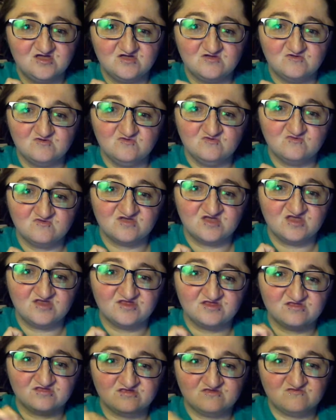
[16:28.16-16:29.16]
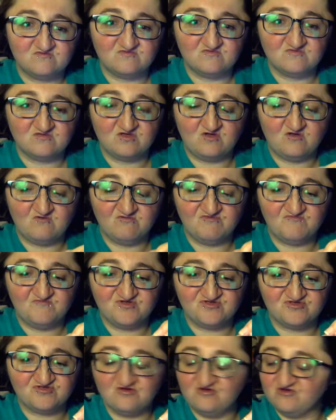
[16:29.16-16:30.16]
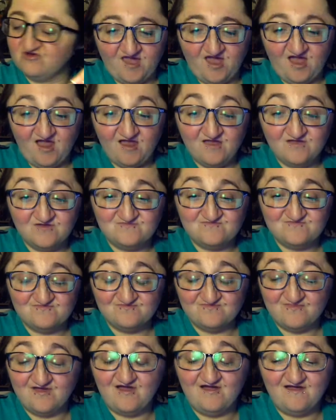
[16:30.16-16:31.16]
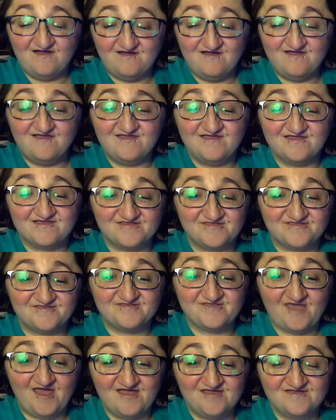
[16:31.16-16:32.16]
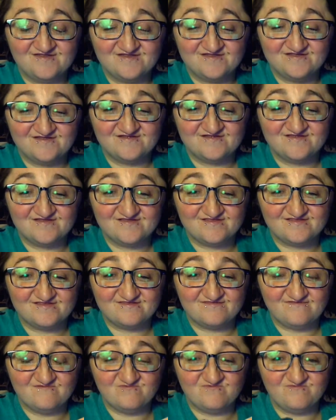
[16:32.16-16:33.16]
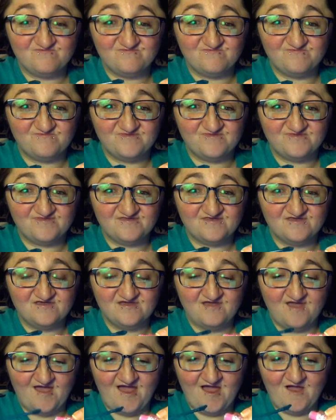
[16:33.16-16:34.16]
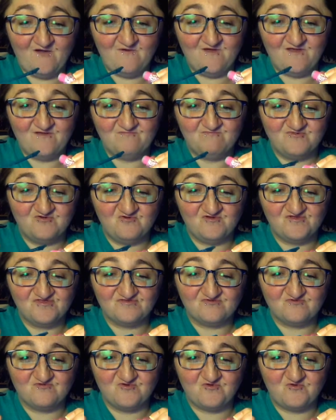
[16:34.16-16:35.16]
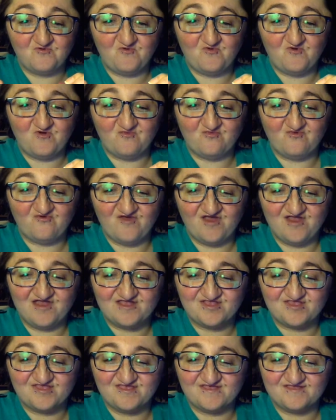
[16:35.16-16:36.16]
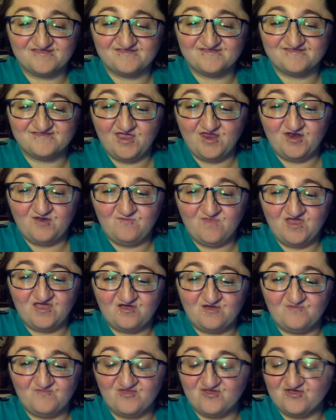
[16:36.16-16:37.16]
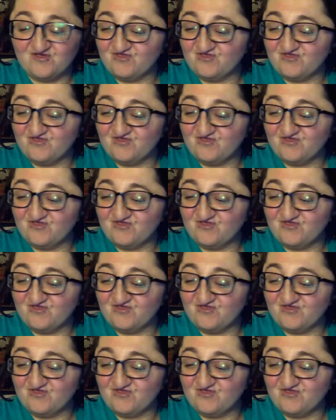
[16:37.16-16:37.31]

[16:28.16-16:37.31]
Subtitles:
Ooh, kind of would go with my shirt. I am excited to see how I'm going to incorporate this in a makeup look